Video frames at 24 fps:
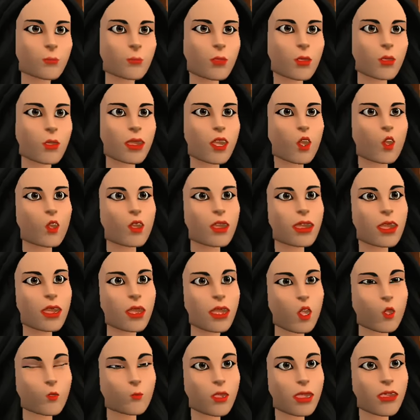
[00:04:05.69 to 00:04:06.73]
and you'll
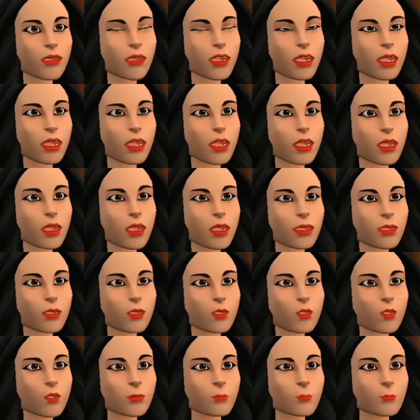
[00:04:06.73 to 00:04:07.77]
take your professional
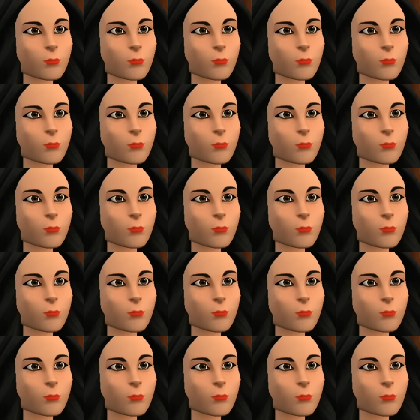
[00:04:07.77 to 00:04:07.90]
role.